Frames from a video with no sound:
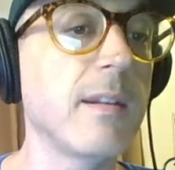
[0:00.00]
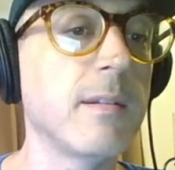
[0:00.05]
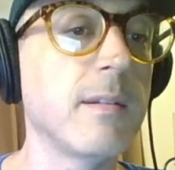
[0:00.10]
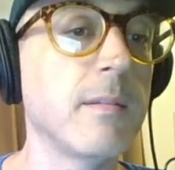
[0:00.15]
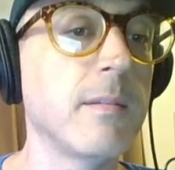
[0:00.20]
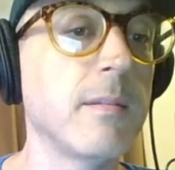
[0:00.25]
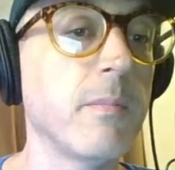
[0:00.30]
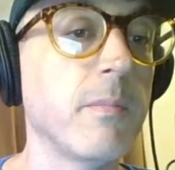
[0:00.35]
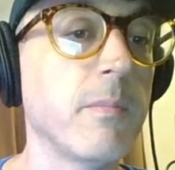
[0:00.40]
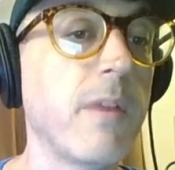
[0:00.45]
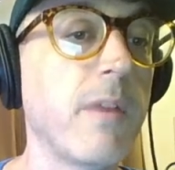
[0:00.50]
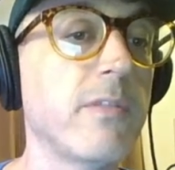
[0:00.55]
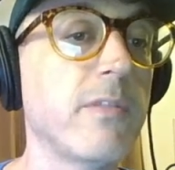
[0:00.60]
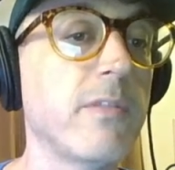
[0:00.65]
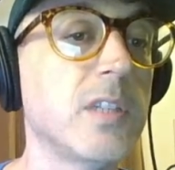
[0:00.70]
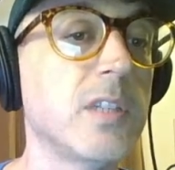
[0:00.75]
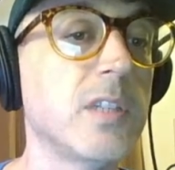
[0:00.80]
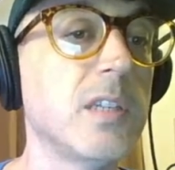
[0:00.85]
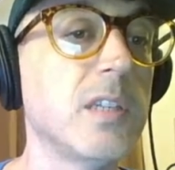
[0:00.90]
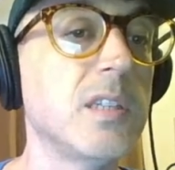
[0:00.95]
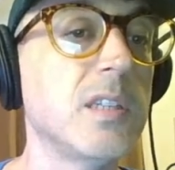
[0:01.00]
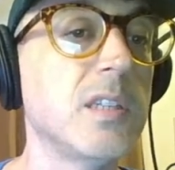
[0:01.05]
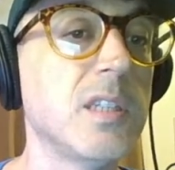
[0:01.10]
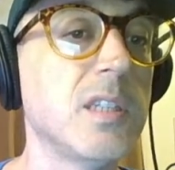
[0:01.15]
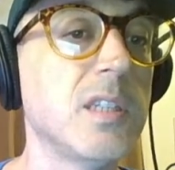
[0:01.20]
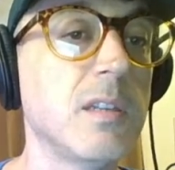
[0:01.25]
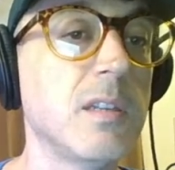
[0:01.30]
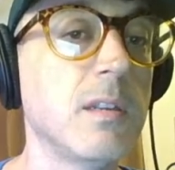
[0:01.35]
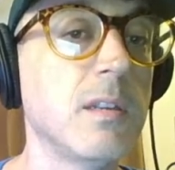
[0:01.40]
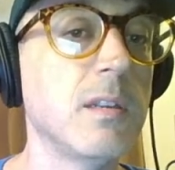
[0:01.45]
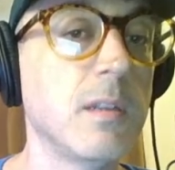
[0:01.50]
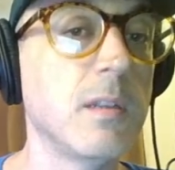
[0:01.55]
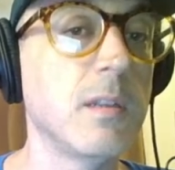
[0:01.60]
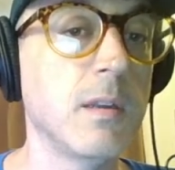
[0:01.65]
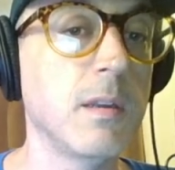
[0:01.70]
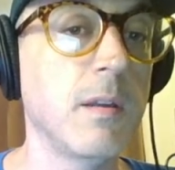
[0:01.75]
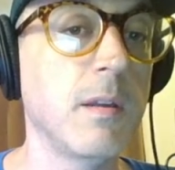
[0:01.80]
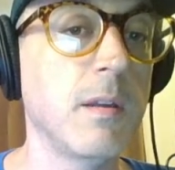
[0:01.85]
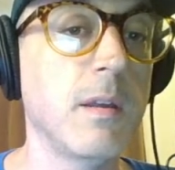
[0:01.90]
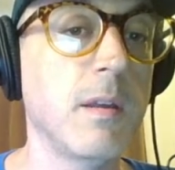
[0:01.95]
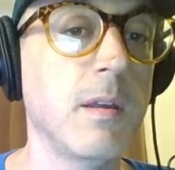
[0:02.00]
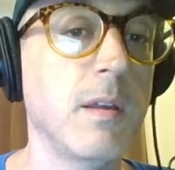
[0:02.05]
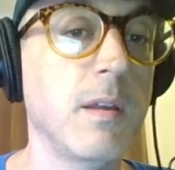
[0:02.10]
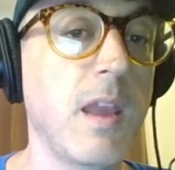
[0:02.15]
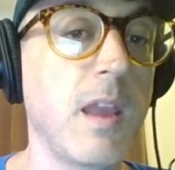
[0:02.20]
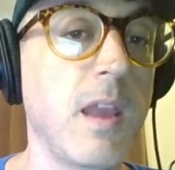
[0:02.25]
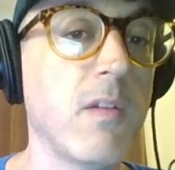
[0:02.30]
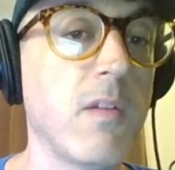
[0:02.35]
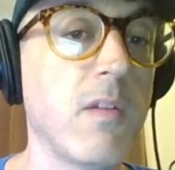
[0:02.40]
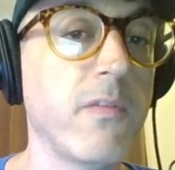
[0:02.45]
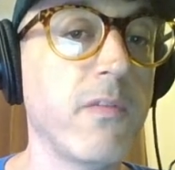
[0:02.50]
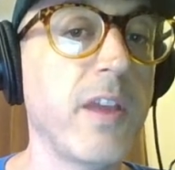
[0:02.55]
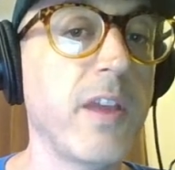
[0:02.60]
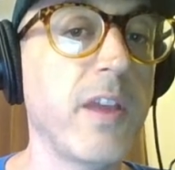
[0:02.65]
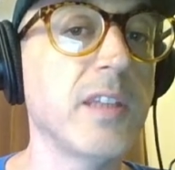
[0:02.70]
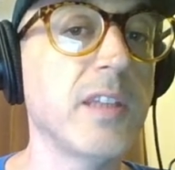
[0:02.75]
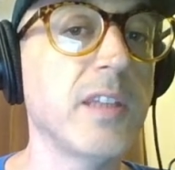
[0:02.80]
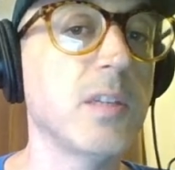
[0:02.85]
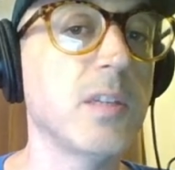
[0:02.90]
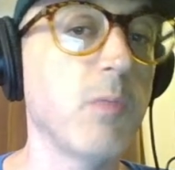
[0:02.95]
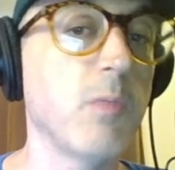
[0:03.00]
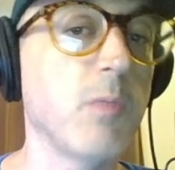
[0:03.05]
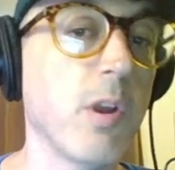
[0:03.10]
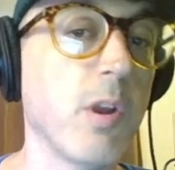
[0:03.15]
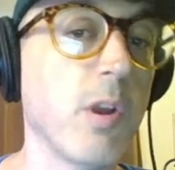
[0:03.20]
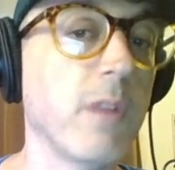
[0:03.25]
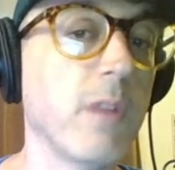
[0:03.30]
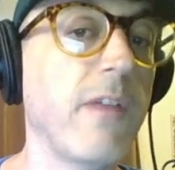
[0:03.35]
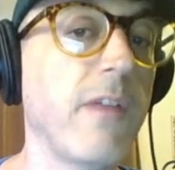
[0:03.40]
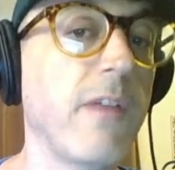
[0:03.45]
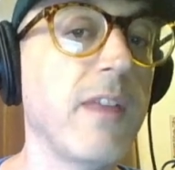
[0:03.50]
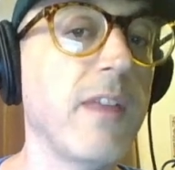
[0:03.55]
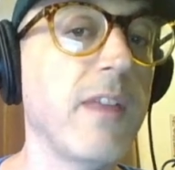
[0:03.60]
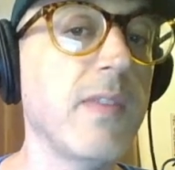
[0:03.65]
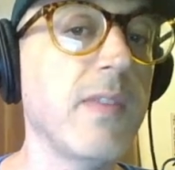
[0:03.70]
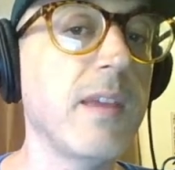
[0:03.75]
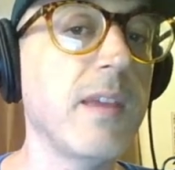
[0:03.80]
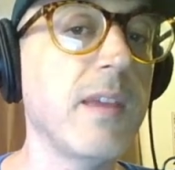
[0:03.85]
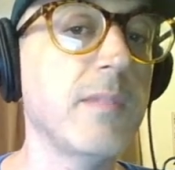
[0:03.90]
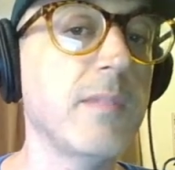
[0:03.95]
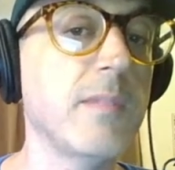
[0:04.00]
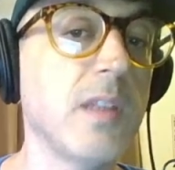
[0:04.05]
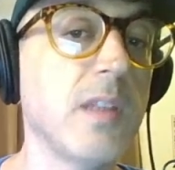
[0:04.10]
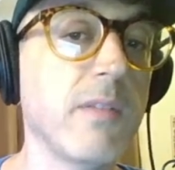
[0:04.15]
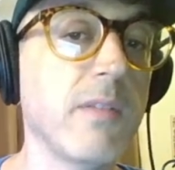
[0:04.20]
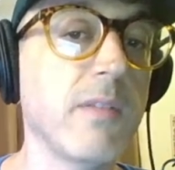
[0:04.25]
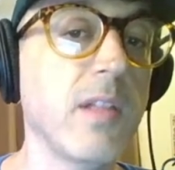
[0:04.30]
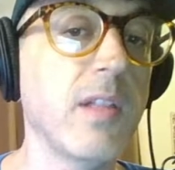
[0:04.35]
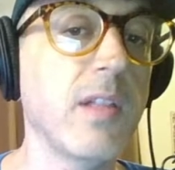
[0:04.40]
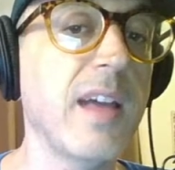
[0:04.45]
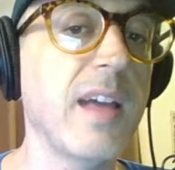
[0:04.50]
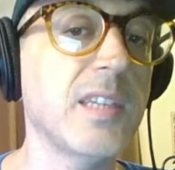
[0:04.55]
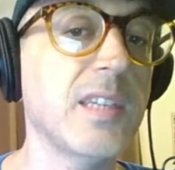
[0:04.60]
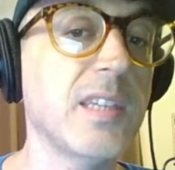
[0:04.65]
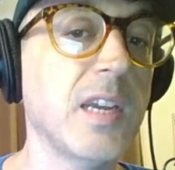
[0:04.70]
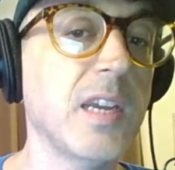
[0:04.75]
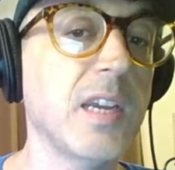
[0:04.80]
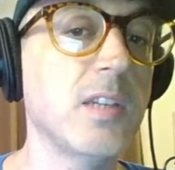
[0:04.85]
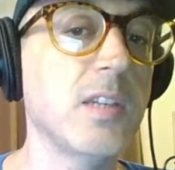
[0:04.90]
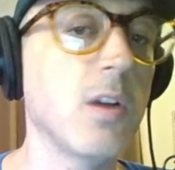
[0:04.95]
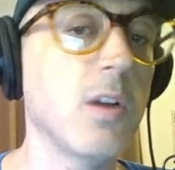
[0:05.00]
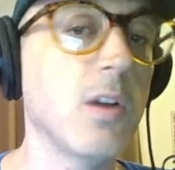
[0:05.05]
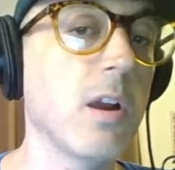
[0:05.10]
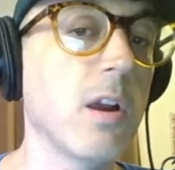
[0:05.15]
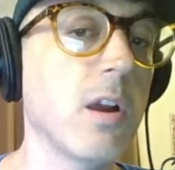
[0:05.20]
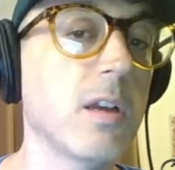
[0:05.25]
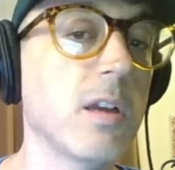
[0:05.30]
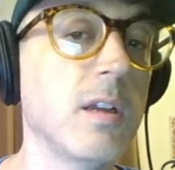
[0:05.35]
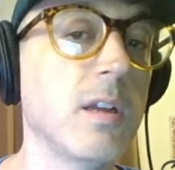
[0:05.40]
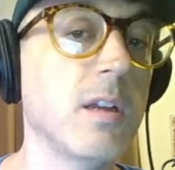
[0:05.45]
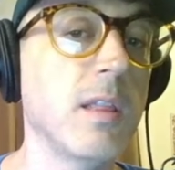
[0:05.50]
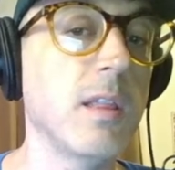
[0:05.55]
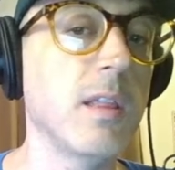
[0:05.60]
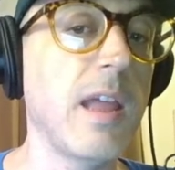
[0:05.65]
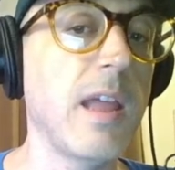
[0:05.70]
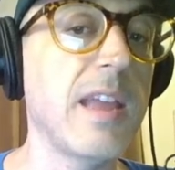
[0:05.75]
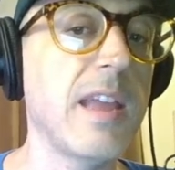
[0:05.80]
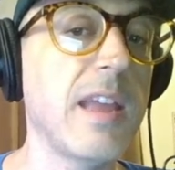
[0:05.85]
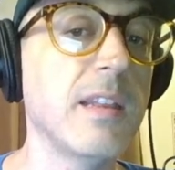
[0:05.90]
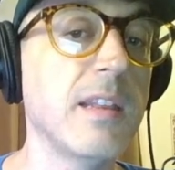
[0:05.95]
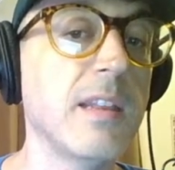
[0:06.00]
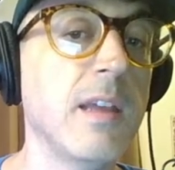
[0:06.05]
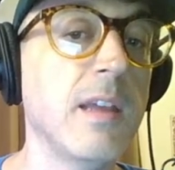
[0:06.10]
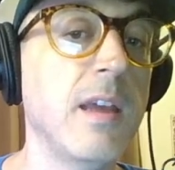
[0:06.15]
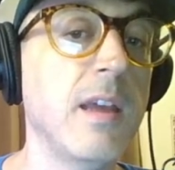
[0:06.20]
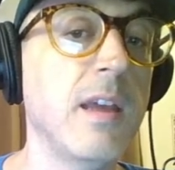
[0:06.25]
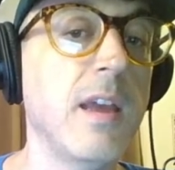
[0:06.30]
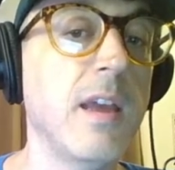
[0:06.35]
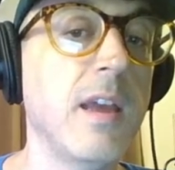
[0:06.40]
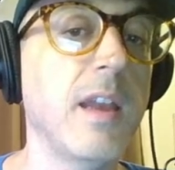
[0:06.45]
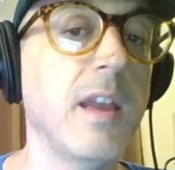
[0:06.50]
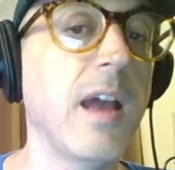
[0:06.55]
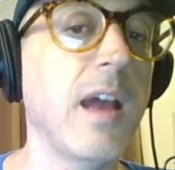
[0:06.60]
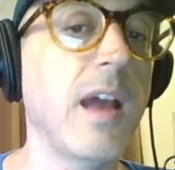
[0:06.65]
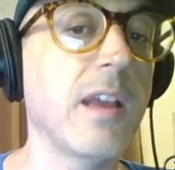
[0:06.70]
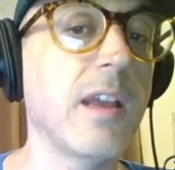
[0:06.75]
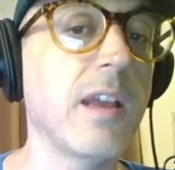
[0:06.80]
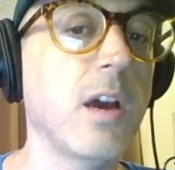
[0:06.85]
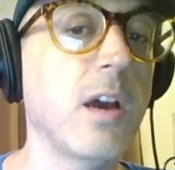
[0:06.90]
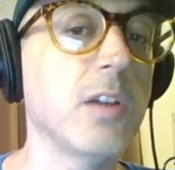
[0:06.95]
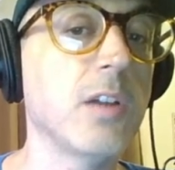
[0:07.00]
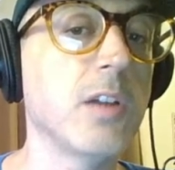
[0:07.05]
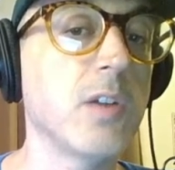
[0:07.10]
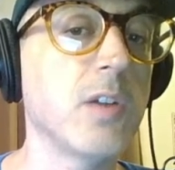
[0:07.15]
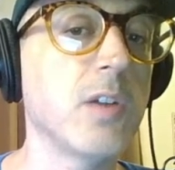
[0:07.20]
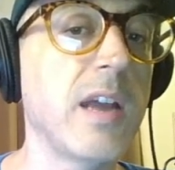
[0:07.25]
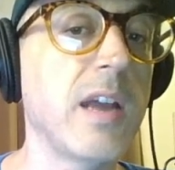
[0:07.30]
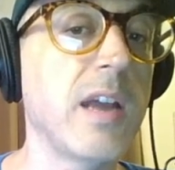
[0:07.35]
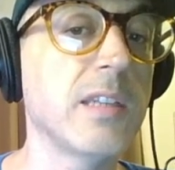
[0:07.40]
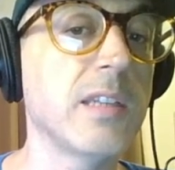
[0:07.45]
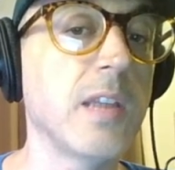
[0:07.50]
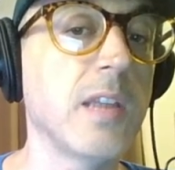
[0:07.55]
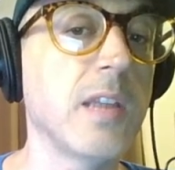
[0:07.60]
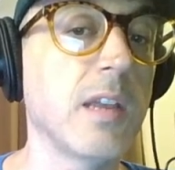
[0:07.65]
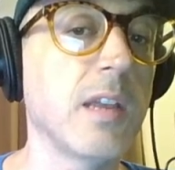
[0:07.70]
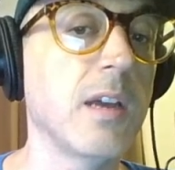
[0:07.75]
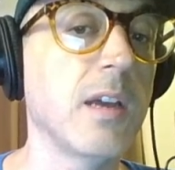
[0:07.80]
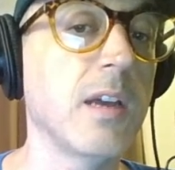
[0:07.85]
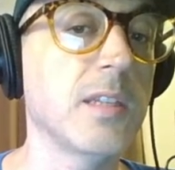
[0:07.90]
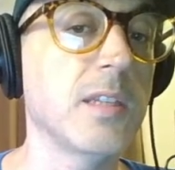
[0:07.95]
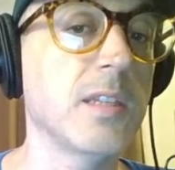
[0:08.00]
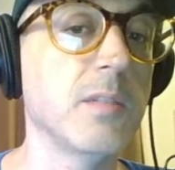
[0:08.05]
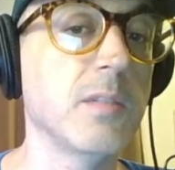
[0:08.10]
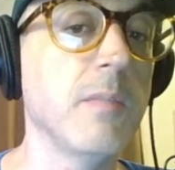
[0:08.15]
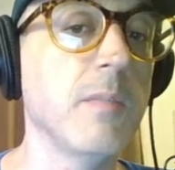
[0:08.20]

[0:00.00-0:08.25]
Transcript: Preferences, interface is where you're going to find themes, and you have classic, dark, light, and high contrast and custom.